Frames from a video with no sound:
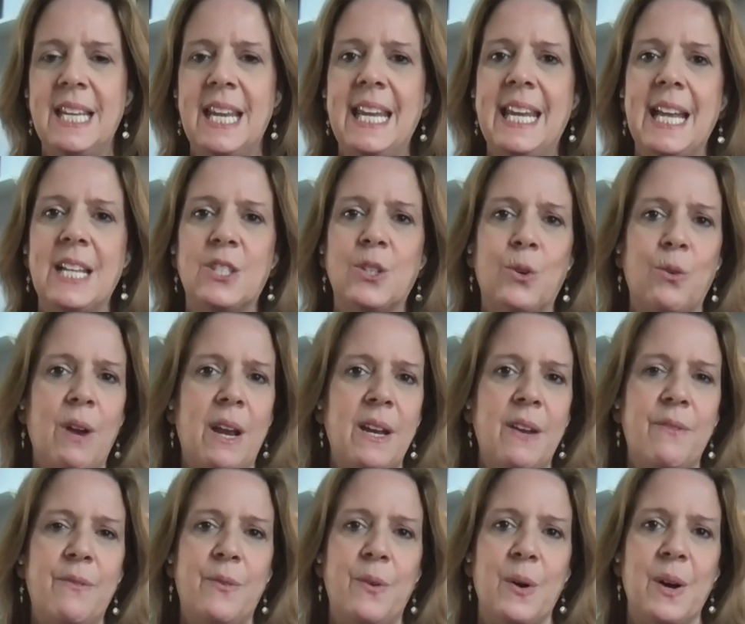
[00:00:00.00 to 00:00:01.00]
He gets
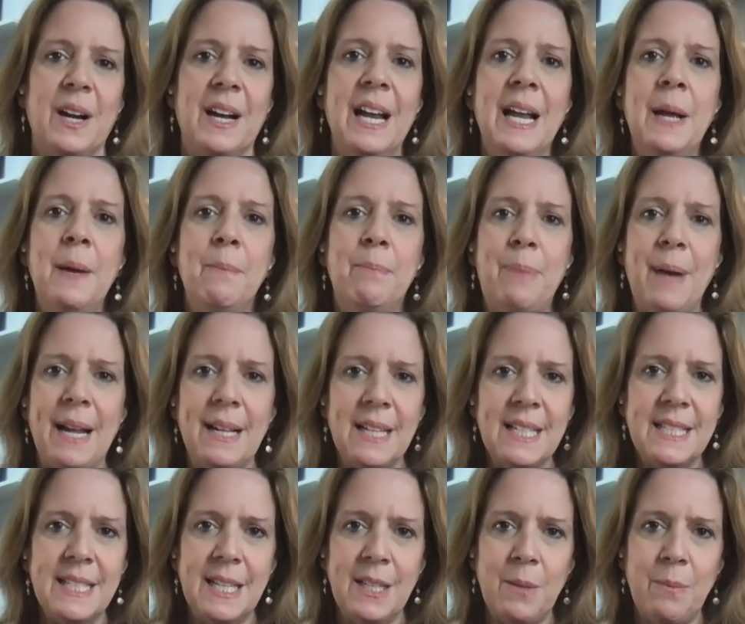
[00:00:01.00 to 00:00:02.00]
credit for
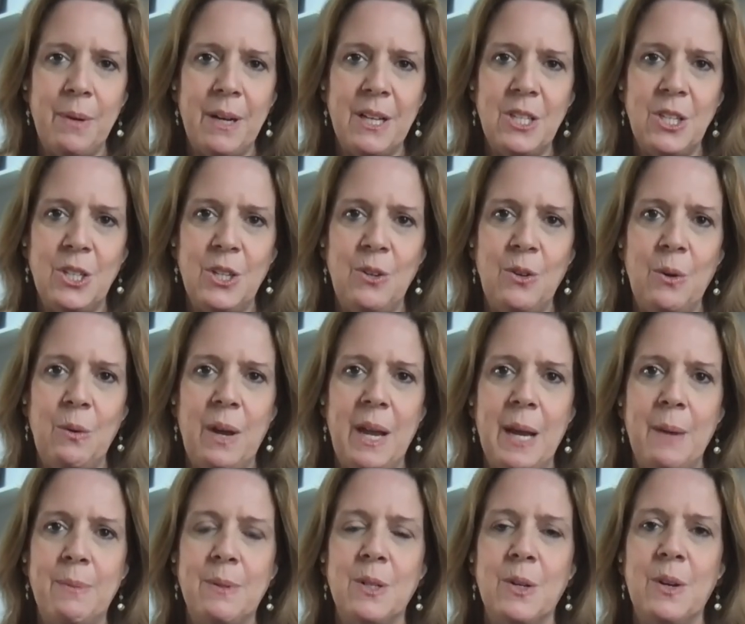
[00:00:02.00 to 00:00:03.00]
balancing the budget in New
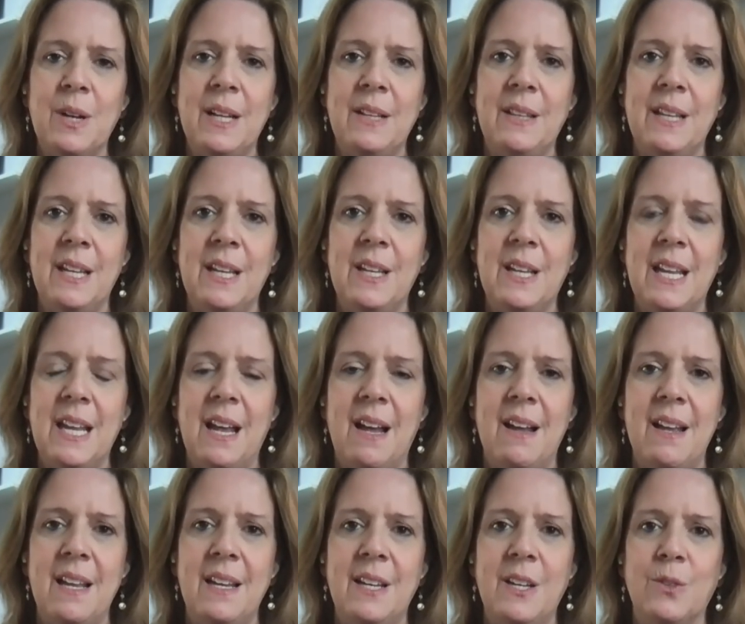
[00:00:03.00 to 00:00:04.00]
Hampshire in, the,
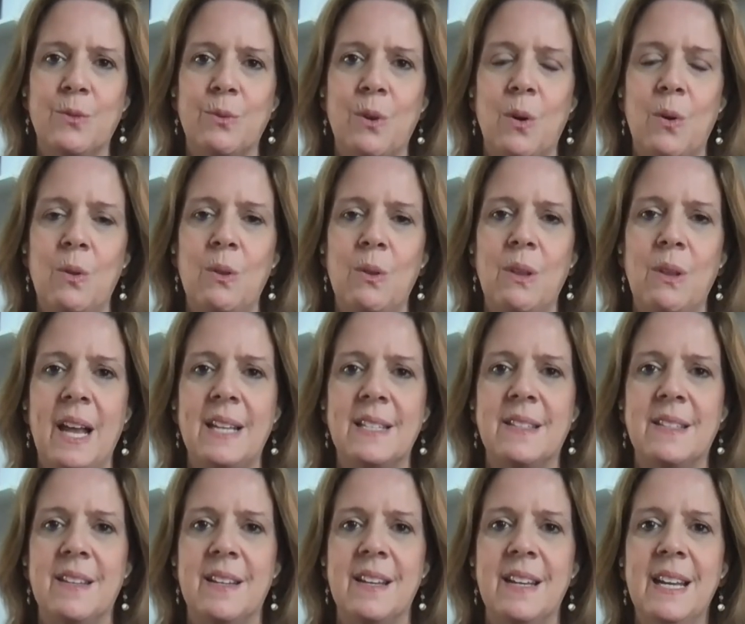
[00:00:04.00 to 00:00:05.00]
uh, in his role as
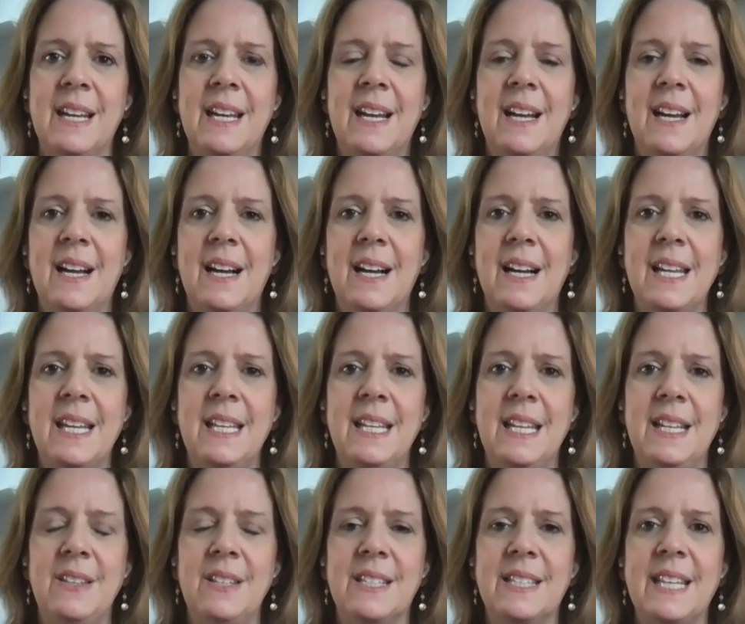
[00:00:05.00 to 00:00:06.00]
the uh,
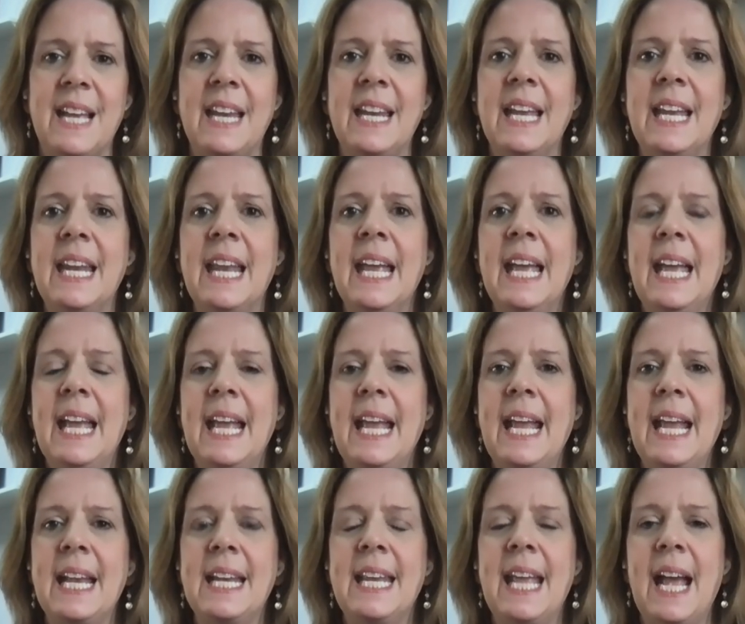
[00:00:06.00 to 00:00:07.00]
in the Senate.
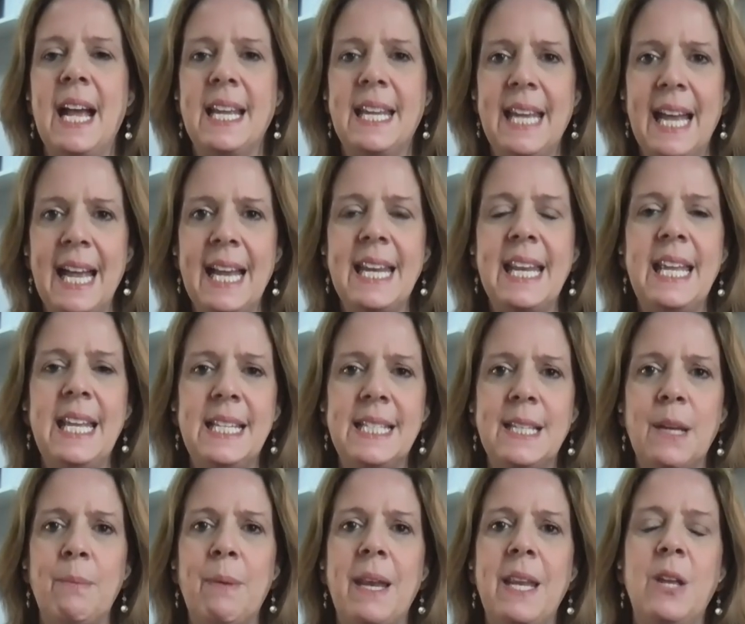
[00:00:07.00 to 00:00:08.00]
And again, he's
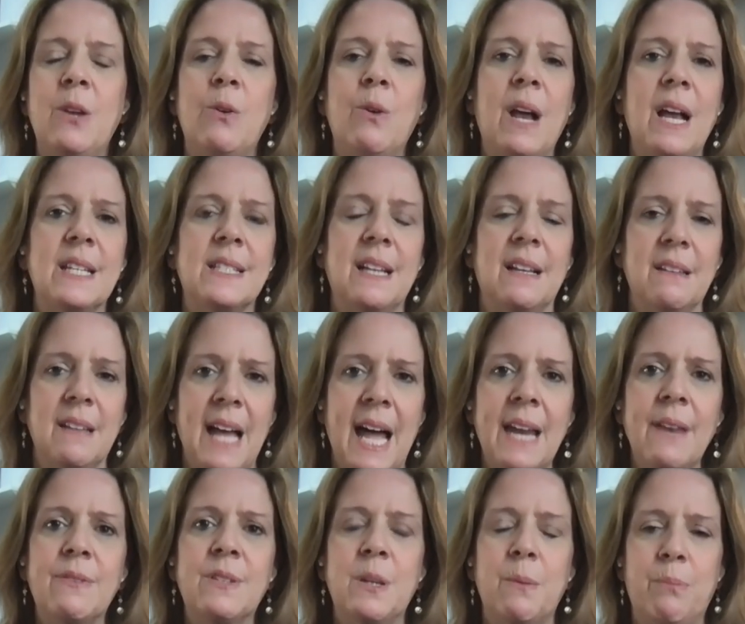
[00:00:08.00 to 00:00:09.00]
somebody who has a
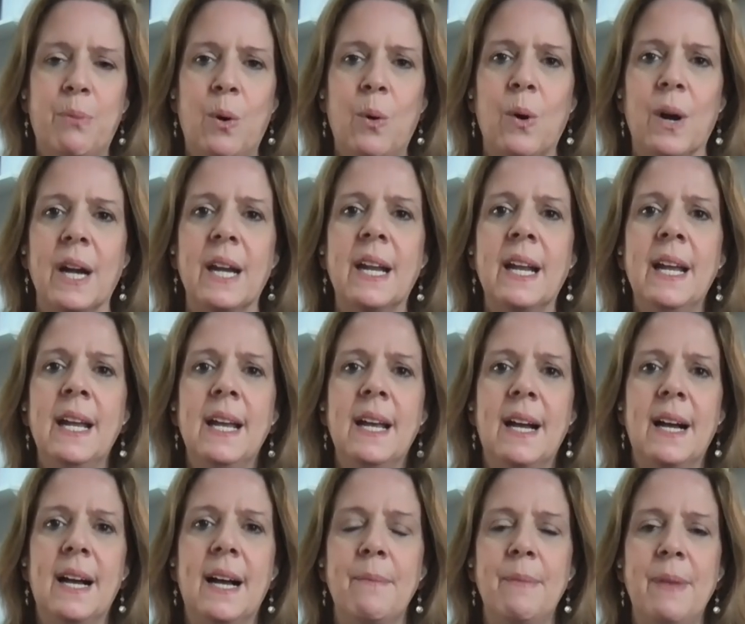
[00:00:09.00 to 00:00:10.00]
lot of support
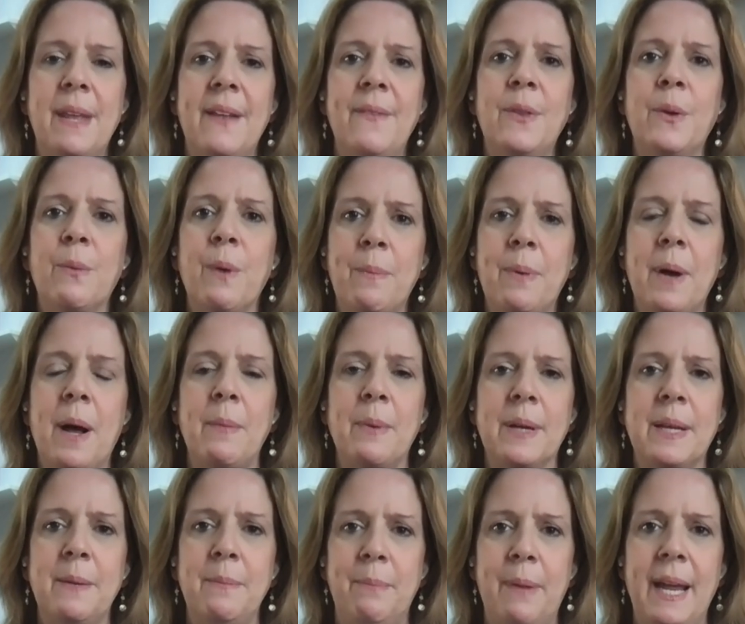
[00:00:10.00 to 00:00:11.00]
um, in the
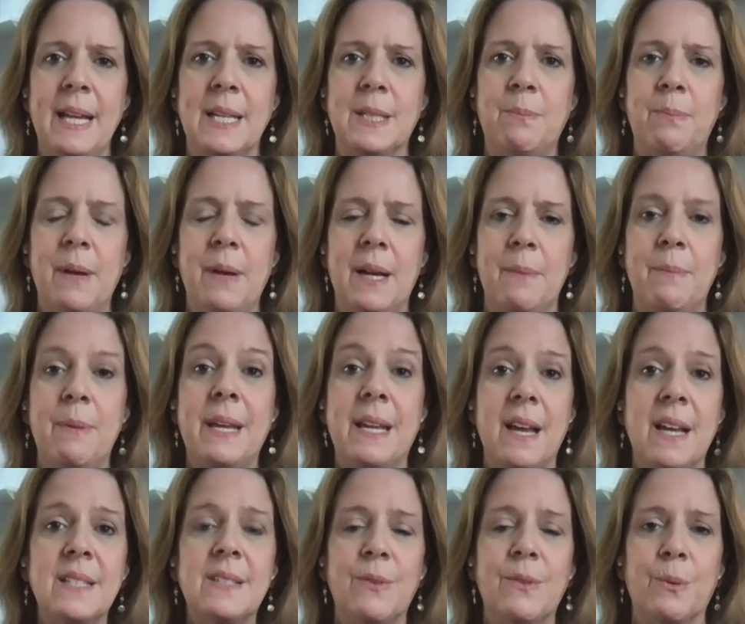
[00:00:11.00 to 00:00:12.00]
Republican base uh,
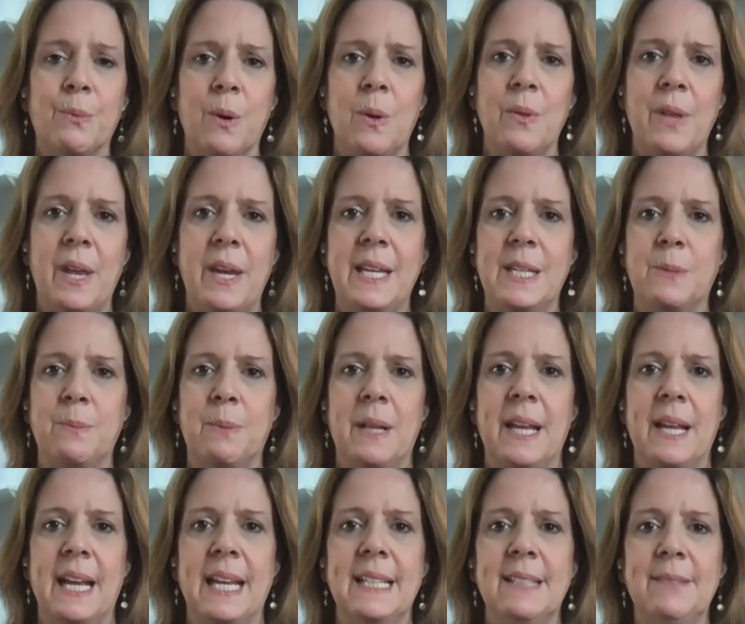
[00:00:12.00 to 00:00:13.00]
because of the role that he's
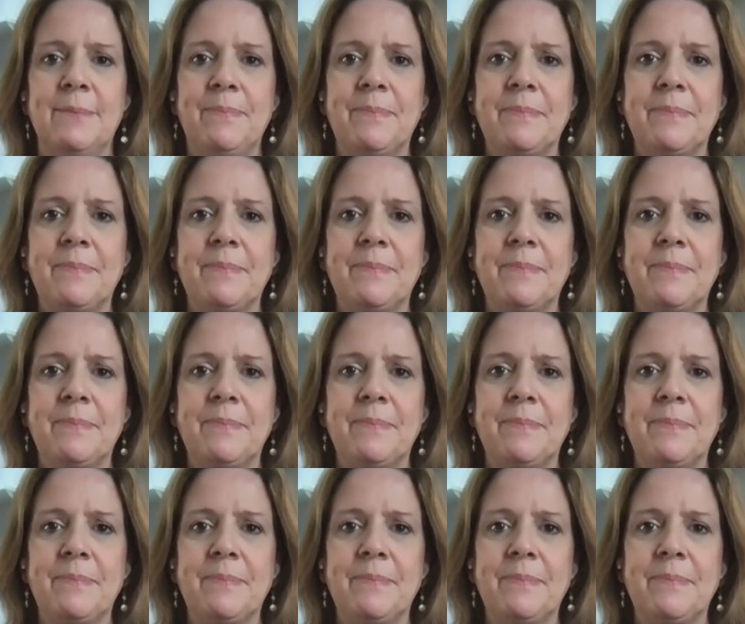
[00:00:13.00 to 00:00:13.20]
played.